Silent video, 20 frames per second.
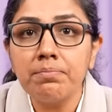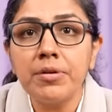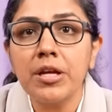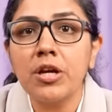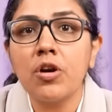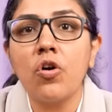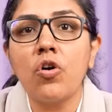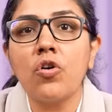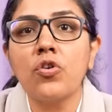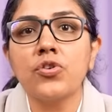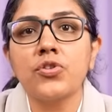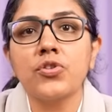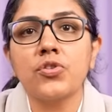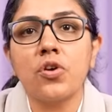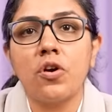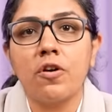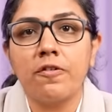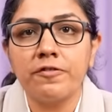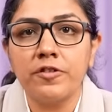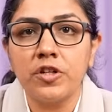because
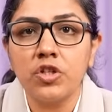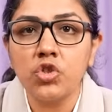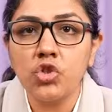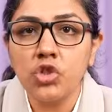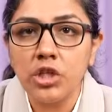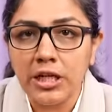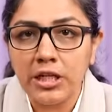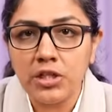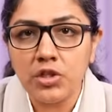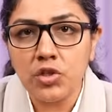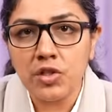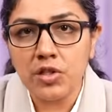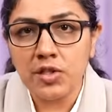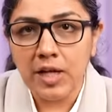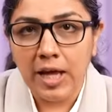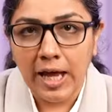of the changes